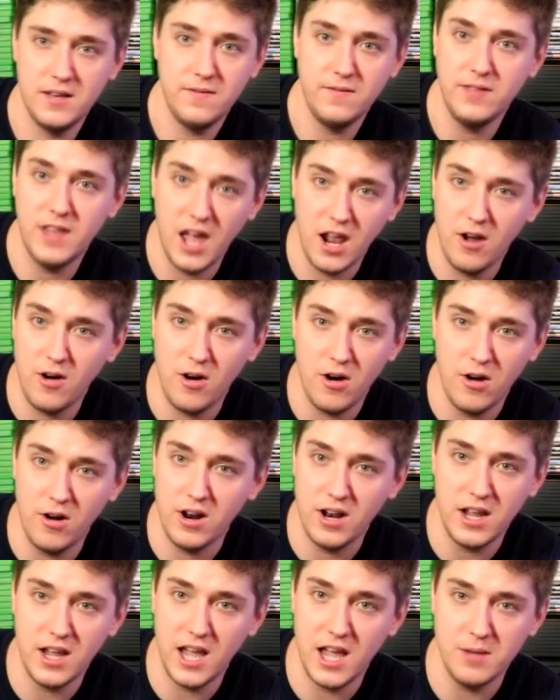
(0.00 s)
they don't own
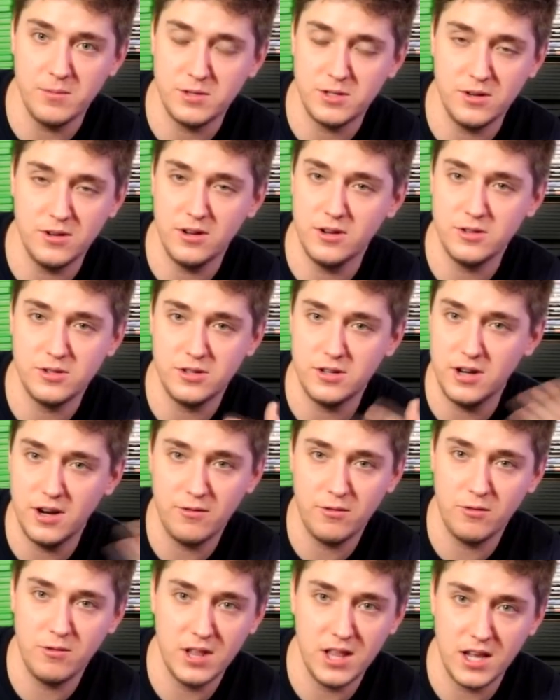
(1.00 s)
any game studios, so you're
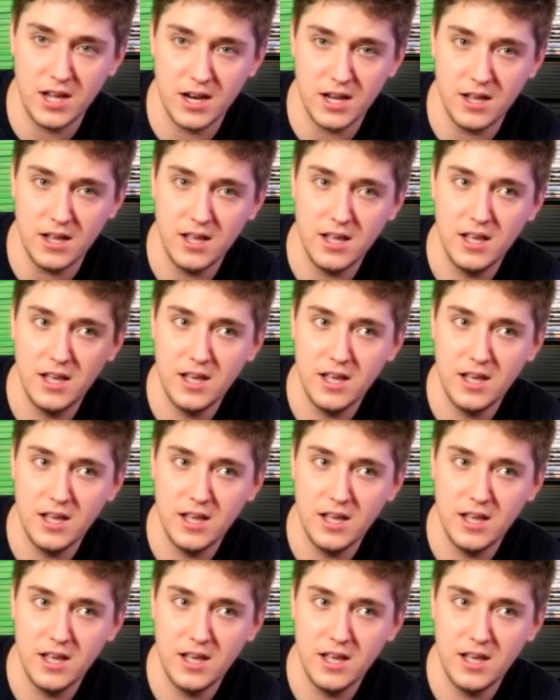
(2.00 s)
never really gonna.